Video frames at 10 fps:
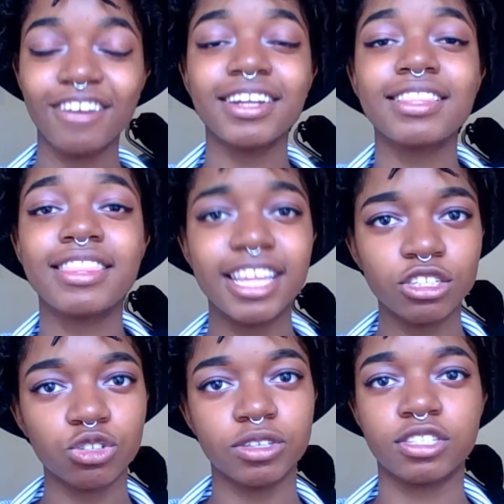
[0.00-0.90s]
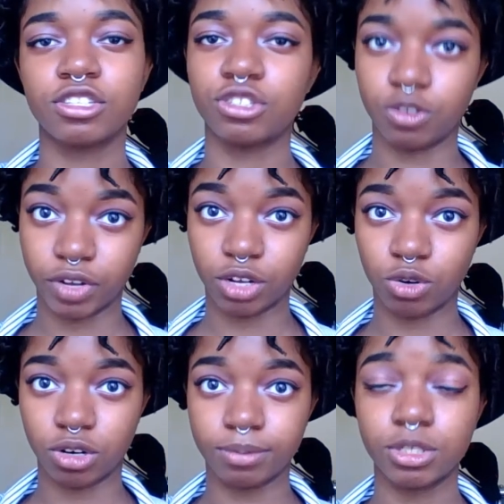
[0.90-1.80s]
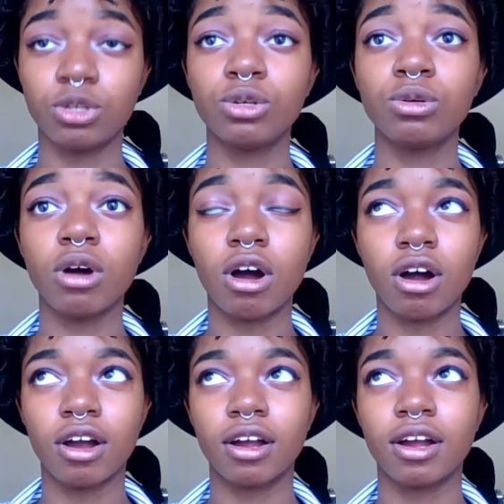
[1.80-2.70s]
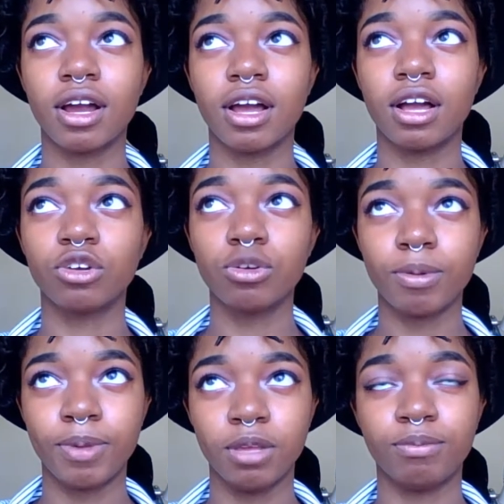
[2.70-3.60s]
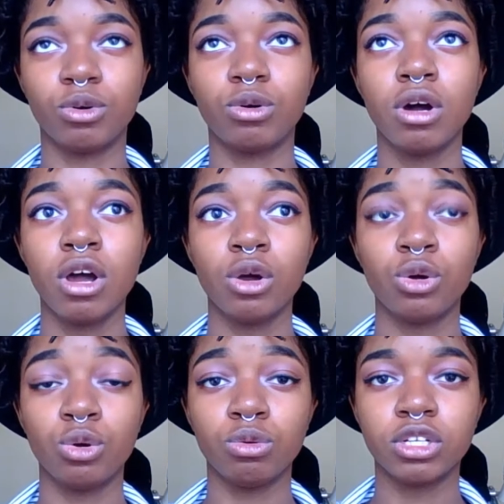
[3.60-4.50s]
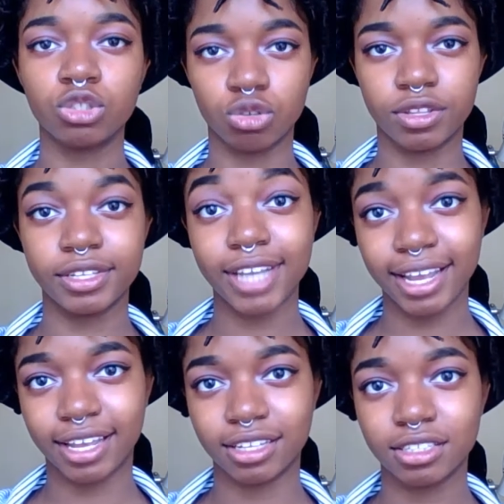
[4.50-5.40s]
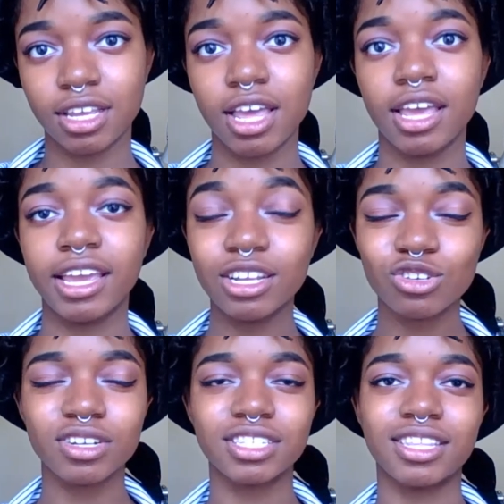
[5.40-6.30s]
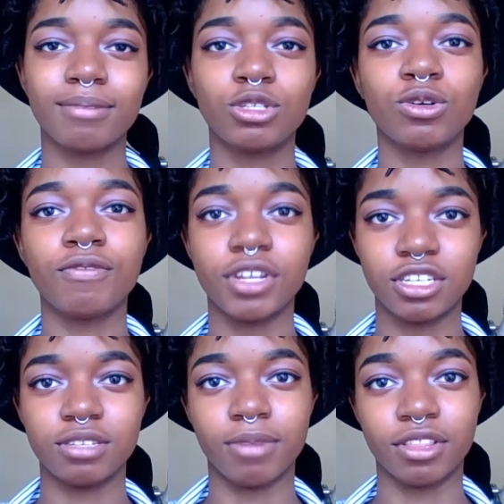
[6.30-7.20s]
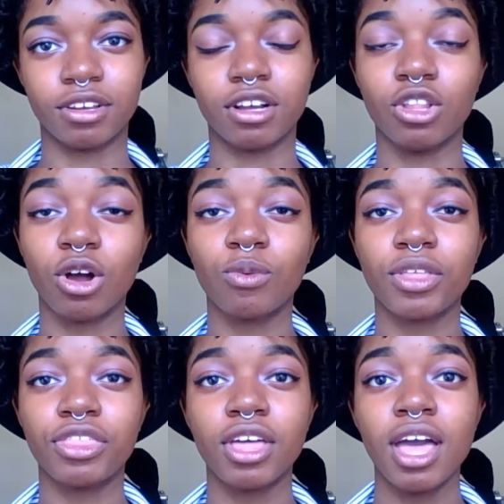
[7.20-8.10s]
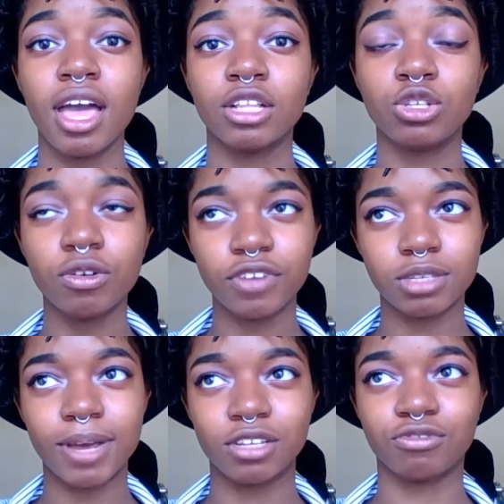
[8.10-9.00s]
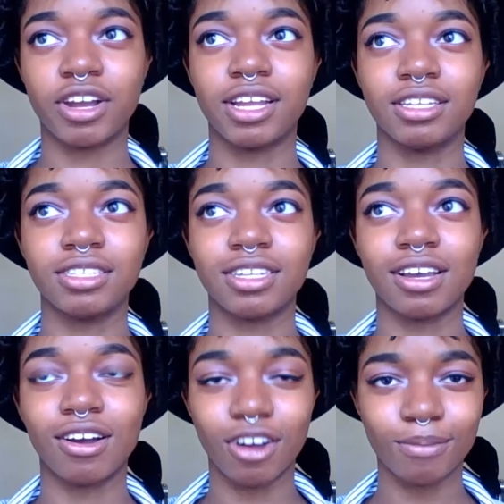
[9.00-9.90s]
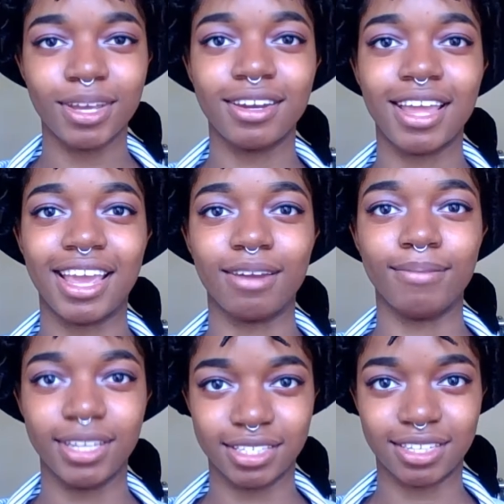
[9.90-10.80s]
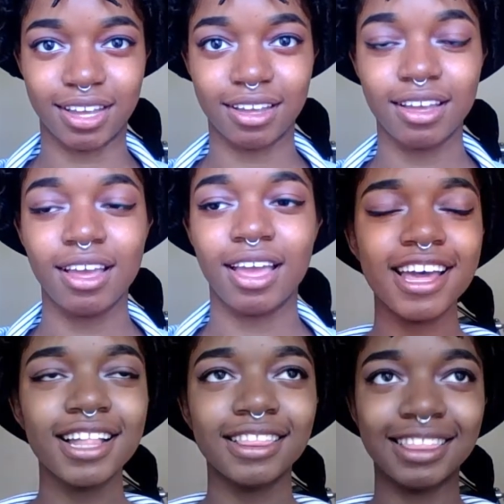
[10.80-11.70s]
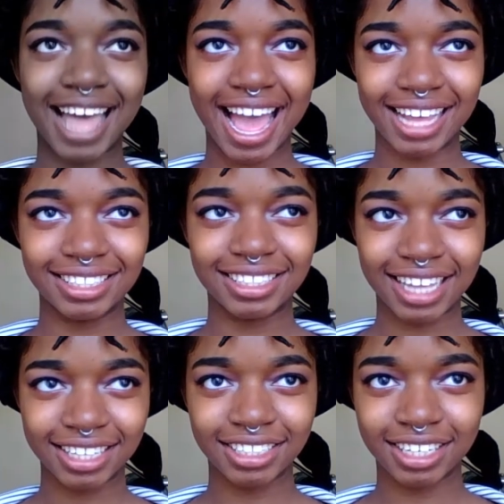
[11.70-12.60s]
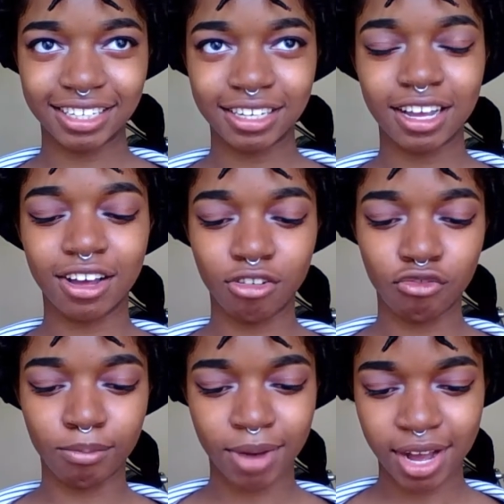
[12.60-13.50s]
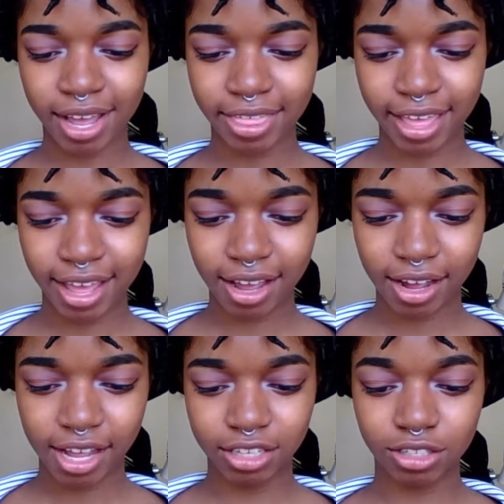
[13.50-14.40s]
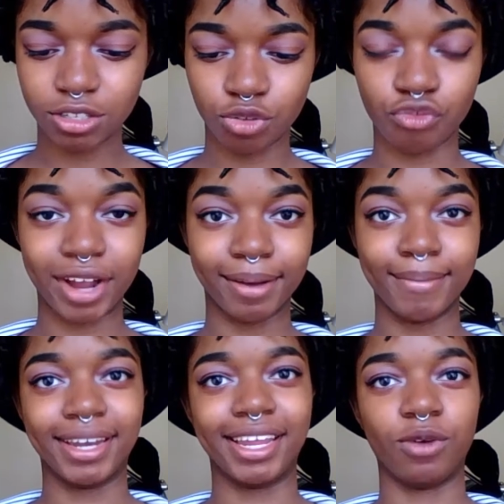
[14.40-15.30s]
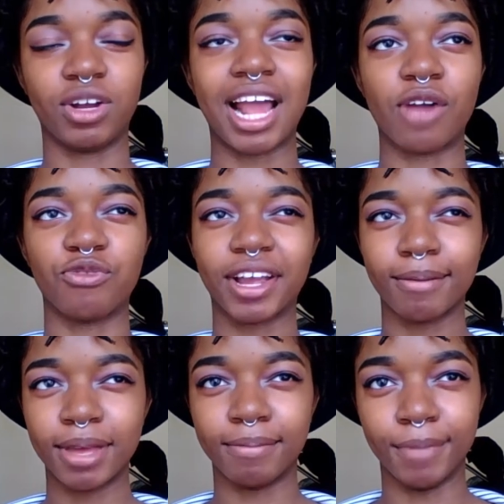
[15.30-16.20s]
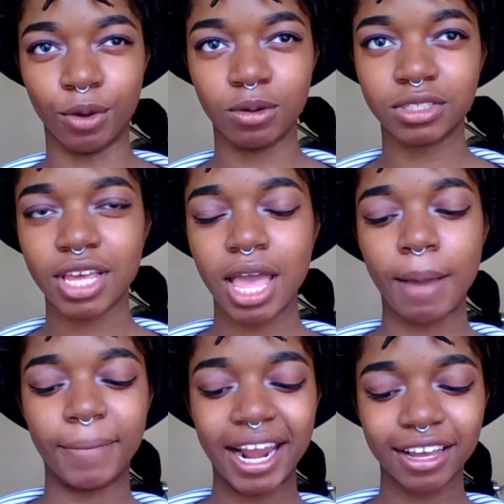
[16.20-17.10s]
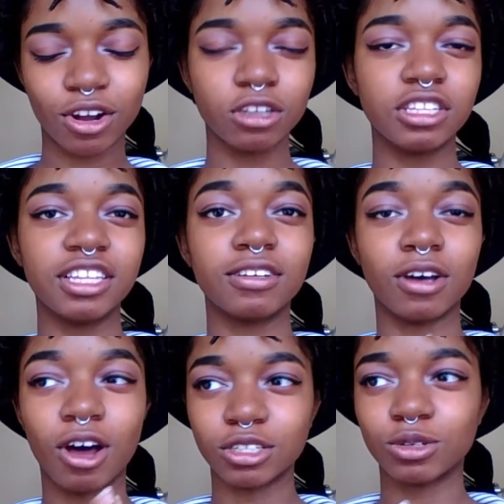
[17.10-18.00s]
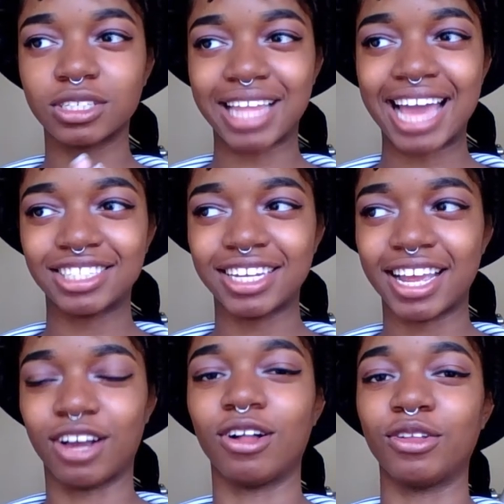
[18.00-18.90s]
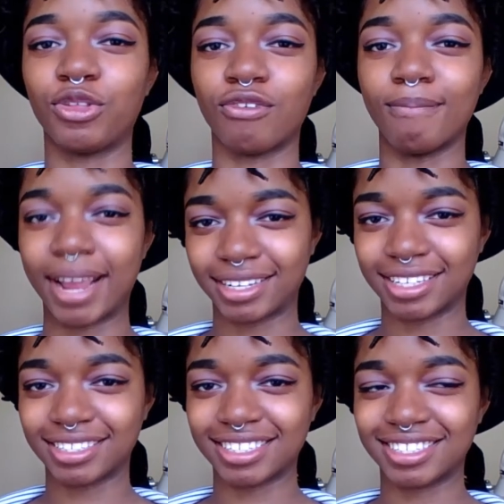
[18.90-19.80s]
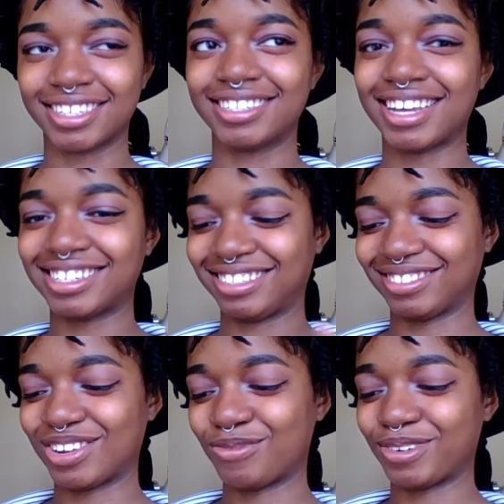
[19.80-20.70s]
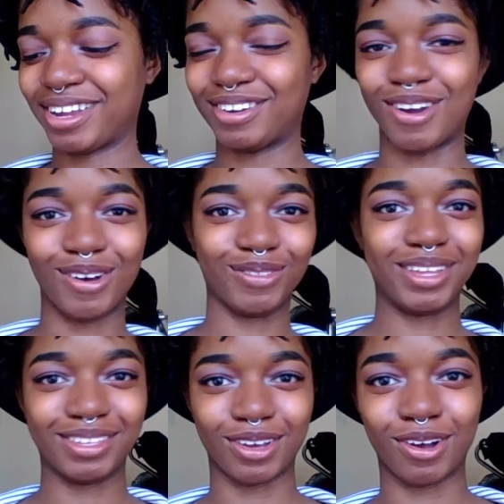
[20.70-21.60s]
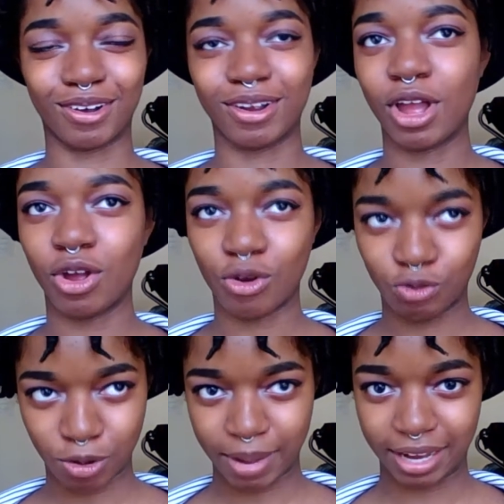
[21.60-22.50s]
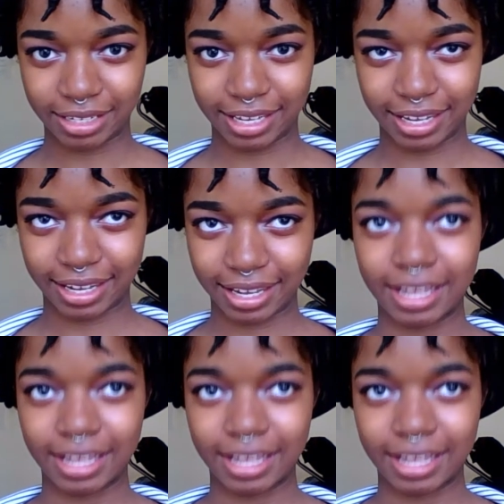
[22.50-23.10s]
Aaron then joins the Survey Corps, who are a group of people who destroy the Titans. He joins them to avenge his mother, along with two of his best friends, Armin and Mikasa. The last section of my thing is the recommended, what I recommend most, but I can also slash it and call it the romantic section because I just looked over it and all these are romantic.